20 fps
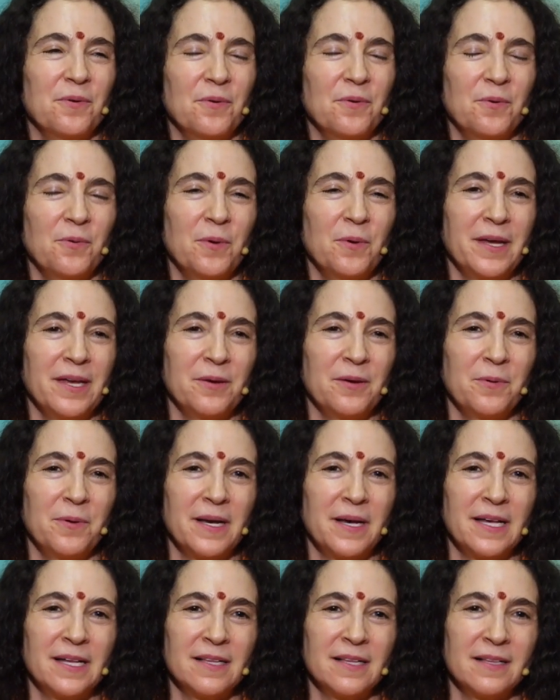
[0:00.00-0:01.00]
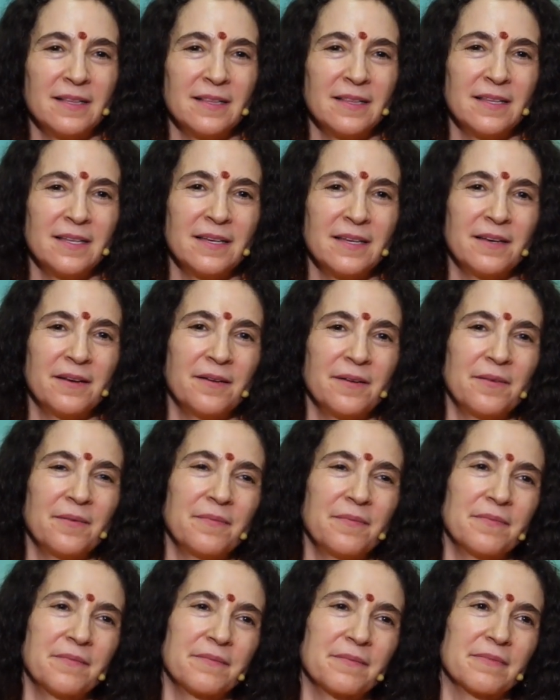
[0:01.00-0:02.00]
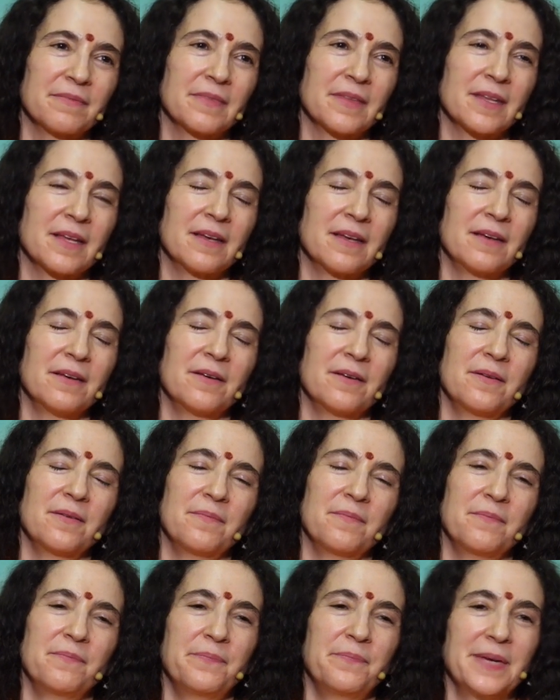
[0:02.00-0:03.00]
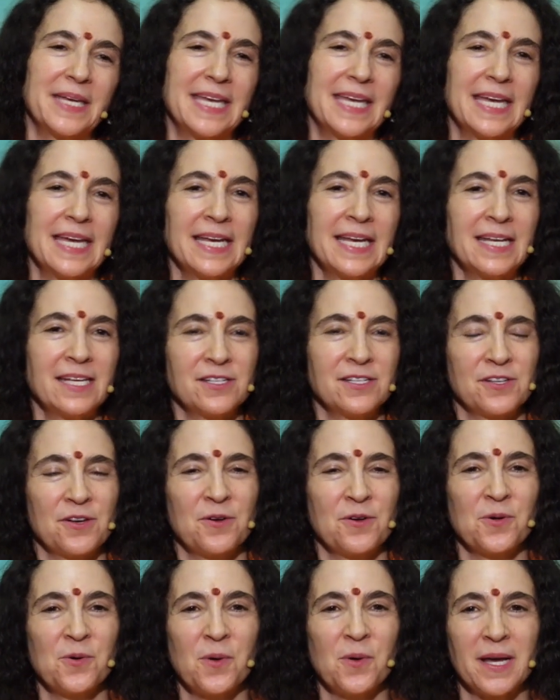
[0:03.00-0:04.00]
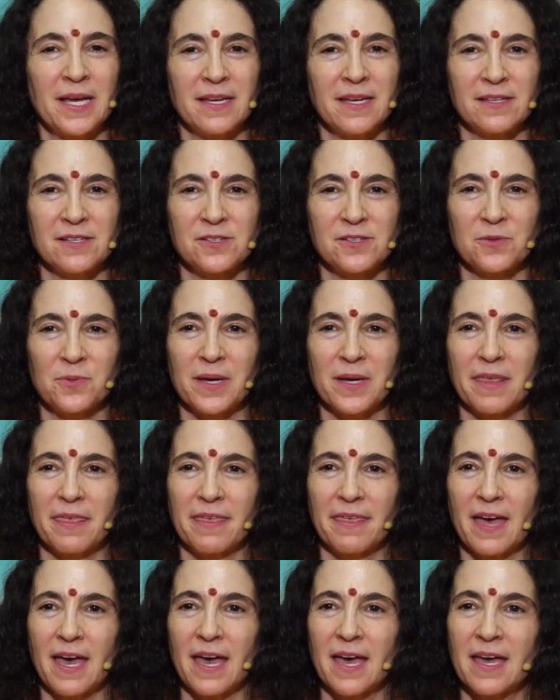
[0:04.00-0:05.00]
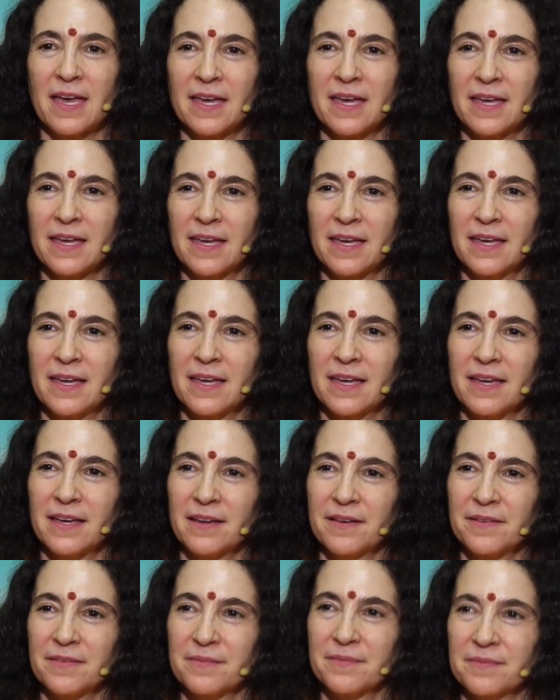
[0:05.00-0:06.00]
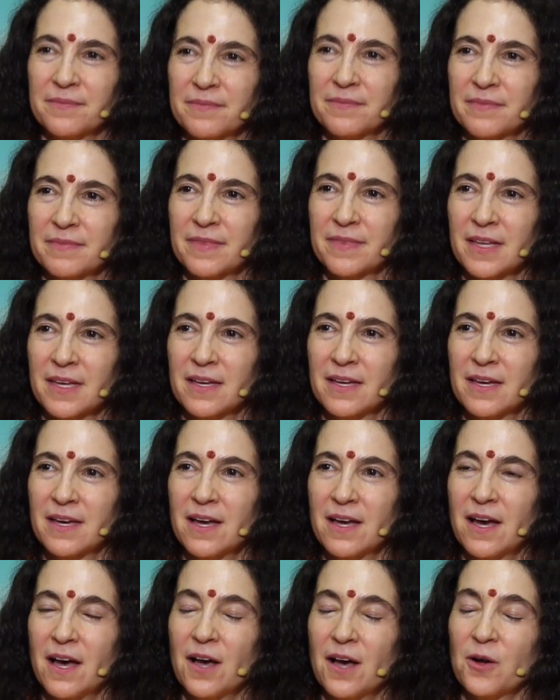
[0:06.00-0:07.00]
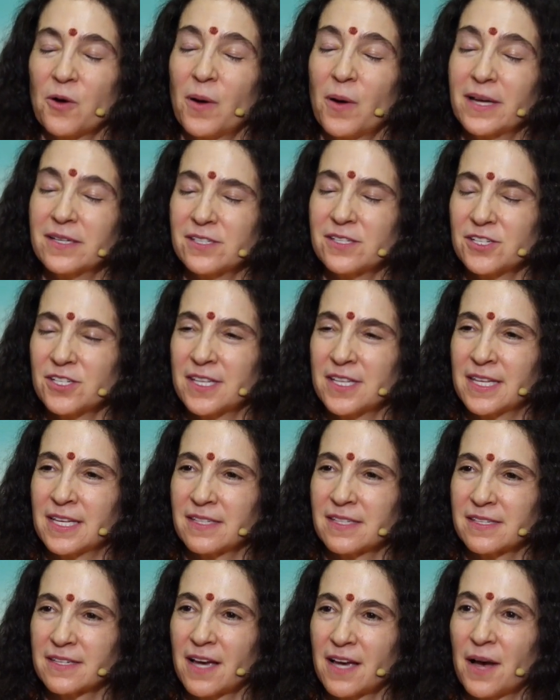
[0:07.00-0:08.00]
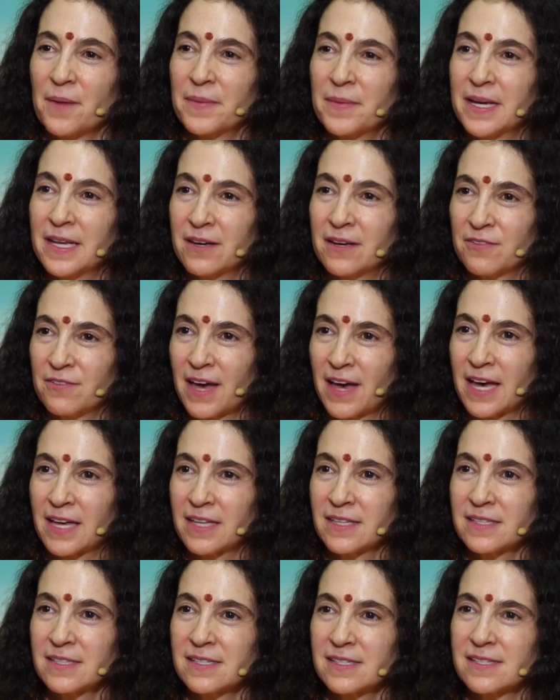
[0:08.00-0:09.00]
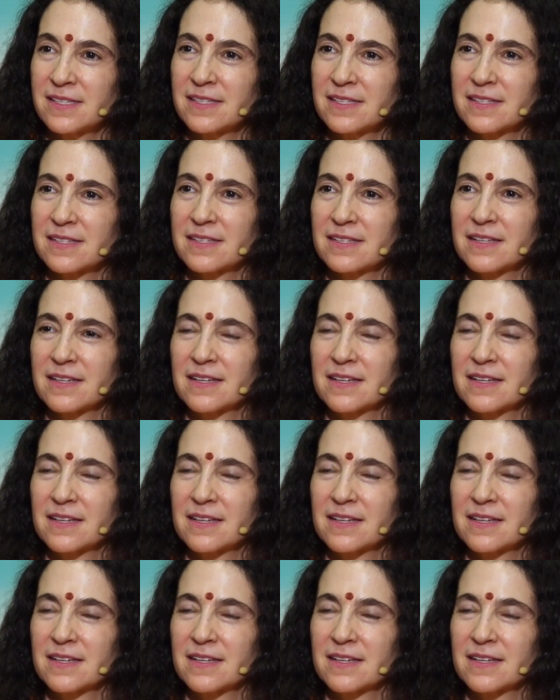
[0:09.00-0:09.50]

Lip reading: We will begin as always with a question that's come in advance,